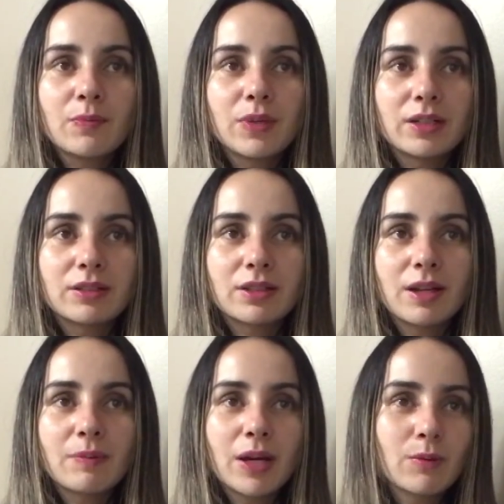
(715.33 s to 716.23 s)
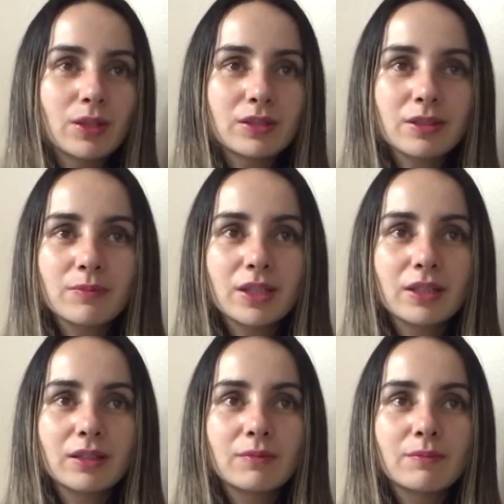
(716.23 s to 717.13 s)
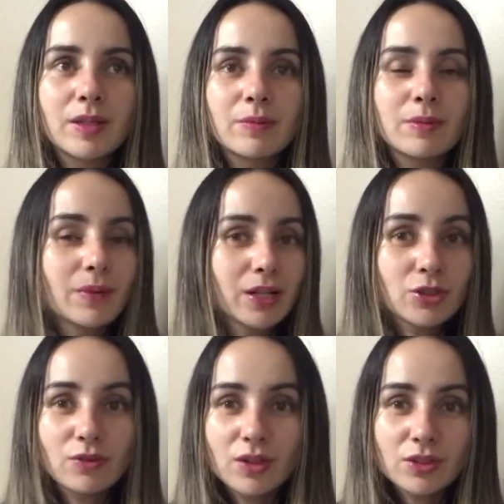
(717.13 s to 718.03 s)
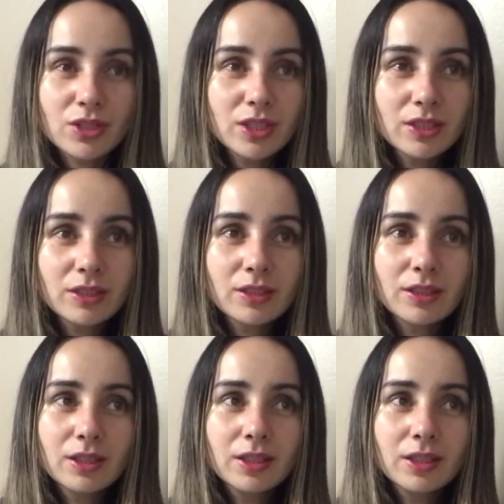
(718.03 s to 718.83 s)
But I want something maybe by Givenchy,